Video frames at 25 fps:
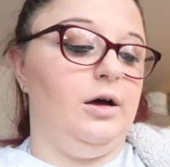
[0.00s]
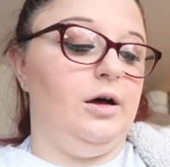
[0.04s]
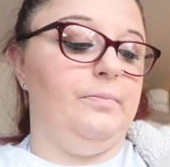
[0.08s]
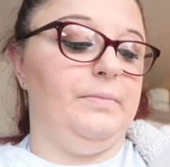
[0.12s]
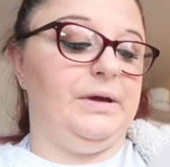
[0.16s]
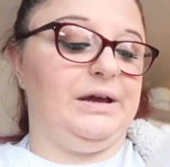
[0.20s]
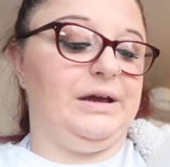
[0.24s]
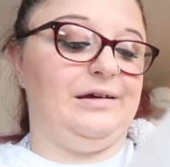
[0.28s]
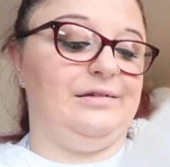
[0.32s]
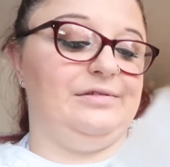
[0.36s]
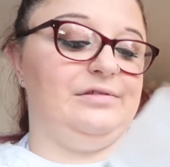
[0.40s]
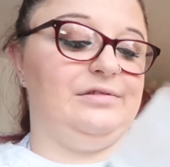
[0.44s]

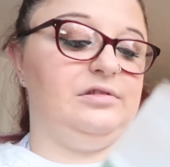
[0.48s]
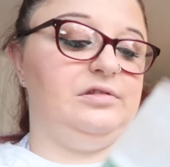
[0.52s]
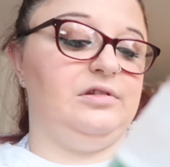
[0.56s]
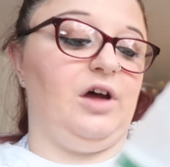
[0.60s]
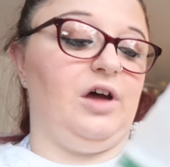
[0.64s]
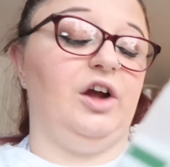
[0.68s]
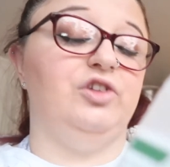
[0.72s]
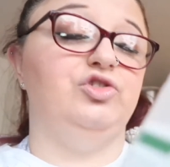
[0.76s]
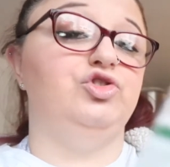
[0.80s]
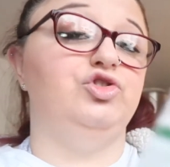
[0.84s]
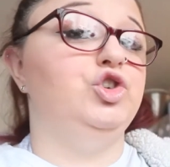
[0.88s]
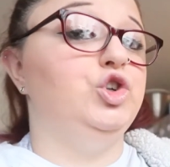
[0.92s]
Because
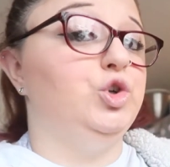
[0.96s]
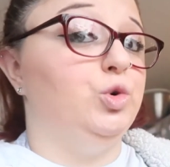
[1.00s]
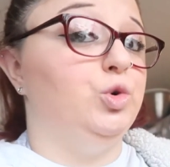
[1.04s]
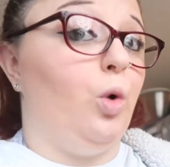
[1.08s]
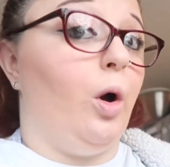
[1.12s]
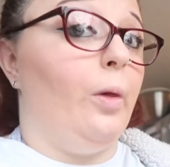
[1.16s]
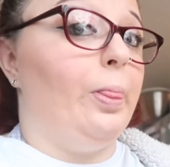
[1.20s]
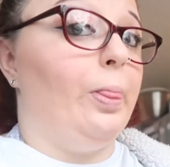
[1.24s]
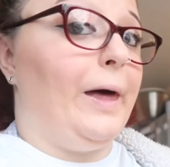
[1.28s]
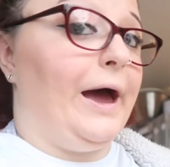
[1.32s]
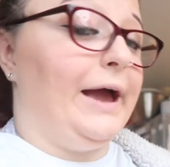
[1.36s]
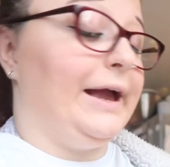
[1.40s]
I do
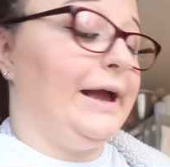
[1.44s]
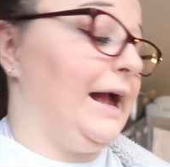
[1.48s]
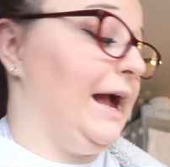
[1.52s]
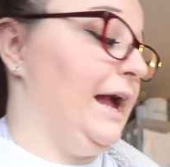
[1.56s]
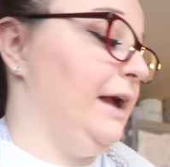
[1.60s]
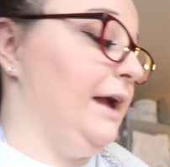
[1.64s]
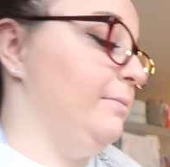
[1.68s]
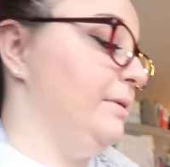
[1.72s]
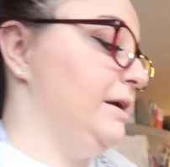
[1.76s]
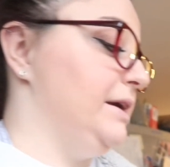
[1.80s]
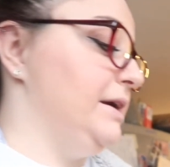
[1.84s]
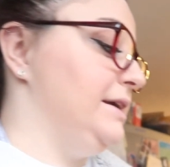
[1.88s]
want that
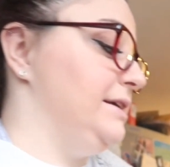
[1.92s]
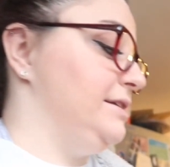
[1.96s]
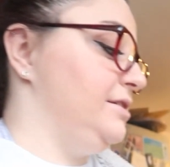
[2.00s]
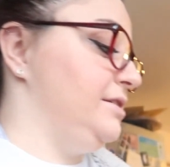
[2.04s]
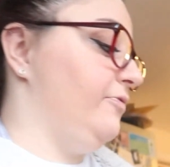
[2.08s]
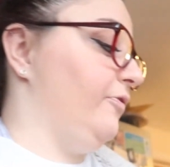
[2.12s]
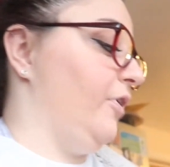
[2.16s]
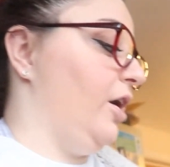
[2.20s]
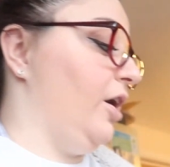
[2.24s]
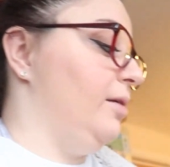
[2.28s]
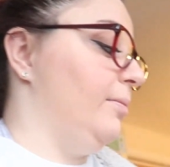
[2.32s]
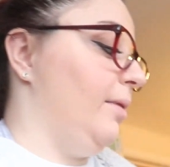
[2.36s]
game. It is
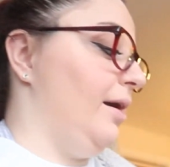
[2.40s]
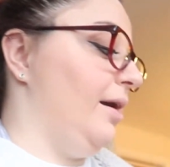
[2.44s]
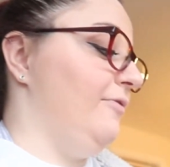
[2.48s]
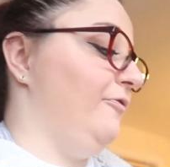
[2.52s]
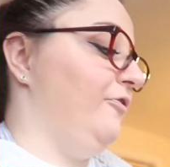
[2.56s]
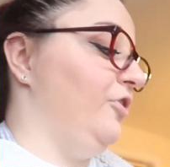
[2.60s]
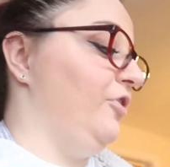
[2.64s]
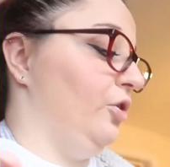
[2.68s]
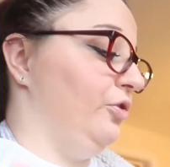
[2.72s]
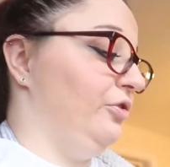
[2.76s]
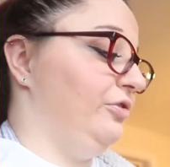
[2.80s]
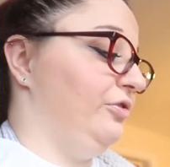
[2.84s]
fun. My
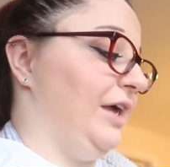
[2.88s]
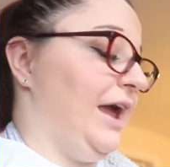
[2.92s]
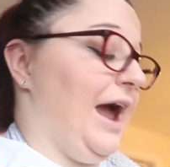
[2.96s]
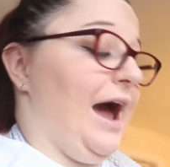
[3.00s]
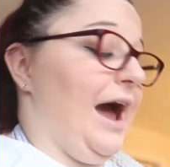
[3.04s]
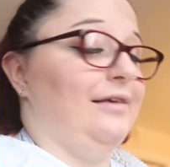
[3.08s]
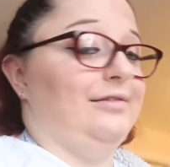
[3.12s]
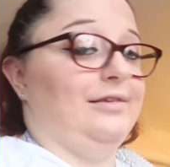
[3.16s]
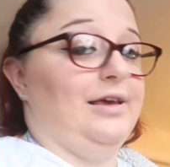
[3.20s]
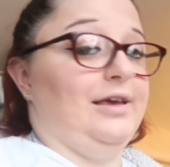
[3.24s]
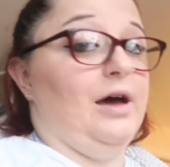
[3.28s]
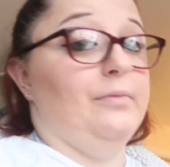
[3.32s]
fiance
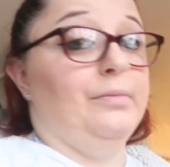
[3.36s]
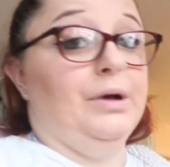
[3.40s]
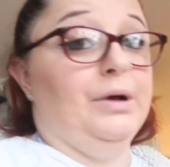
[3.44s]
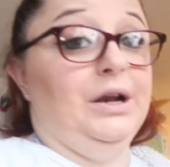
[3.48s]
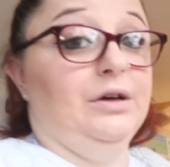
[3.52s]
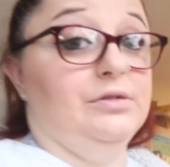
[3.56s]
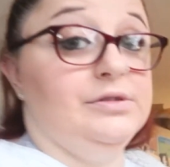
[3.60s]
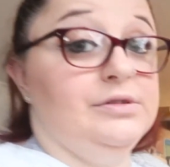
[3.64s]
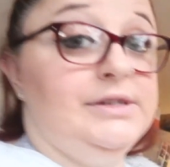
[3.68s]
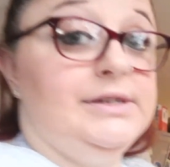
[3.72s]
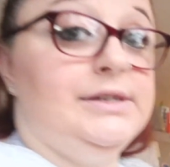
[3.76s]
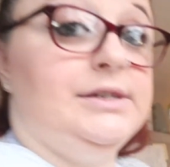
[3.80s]
has it and my
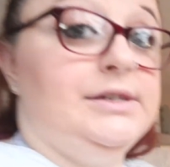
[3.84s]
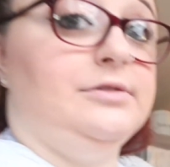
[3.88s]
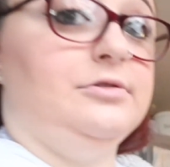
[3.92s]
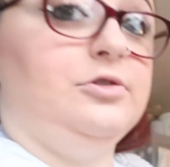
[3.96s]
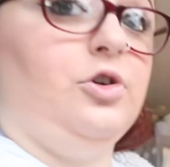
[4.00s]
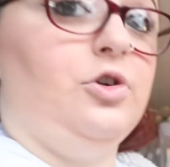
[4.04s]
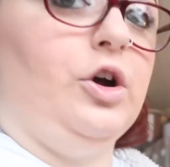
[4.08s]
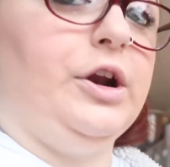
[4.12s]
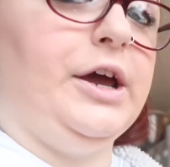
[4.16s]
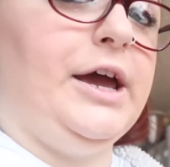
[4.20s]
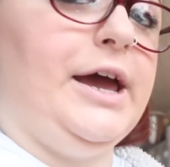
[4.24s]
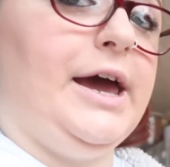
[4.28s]
little sister
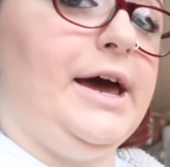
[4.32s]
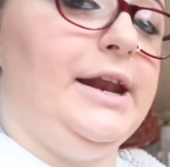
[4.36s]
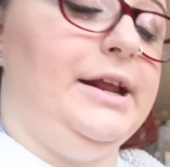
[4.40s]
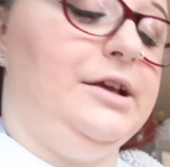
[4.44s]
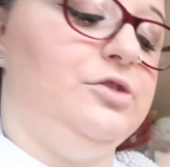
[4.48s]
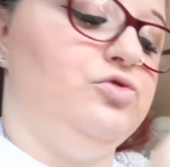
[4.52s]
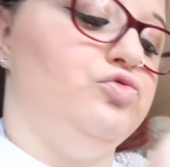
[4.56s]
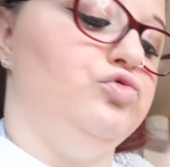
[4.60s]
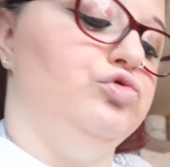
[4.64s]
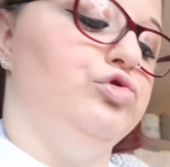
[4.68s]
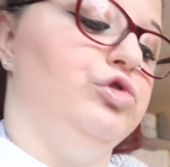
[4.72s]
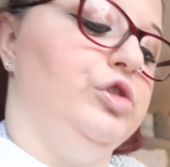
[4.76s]
got it, and
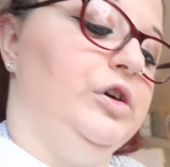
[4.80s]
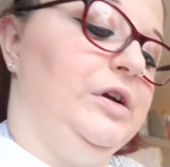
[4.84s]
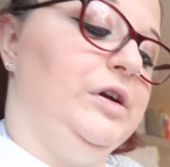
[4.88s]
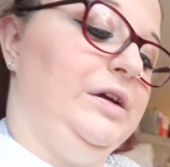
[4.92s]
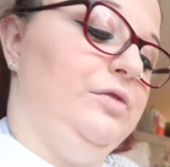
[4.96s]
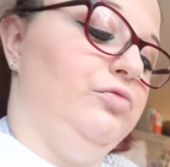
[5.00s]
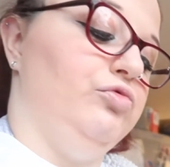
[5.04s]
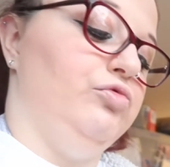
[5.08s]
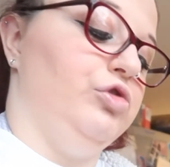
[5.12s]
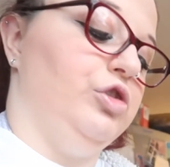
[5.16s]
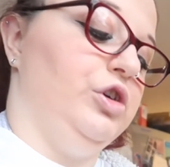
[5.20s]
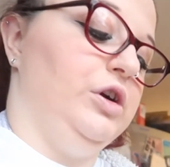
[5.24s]
it's
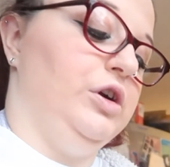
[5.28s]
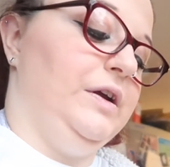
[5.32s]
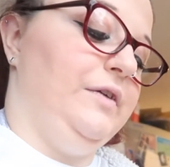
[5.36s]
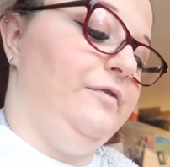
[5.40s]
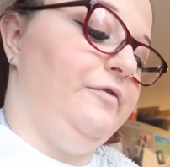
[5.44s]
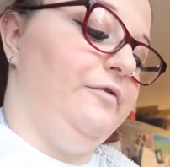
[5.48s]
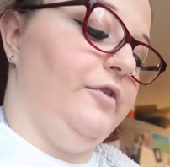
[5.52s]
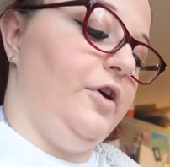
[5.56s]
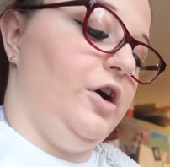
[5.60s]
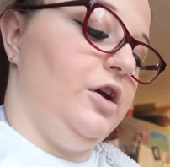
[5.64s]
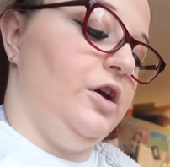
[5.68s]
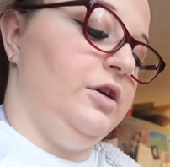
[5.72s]
really, really
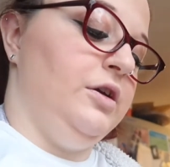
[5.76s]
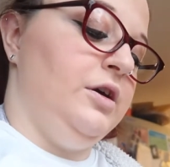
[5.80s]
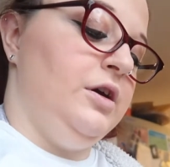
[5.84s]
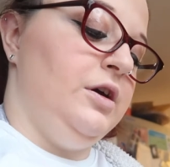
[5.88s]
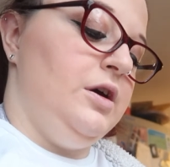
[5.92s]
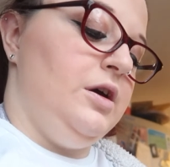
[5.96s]
fun.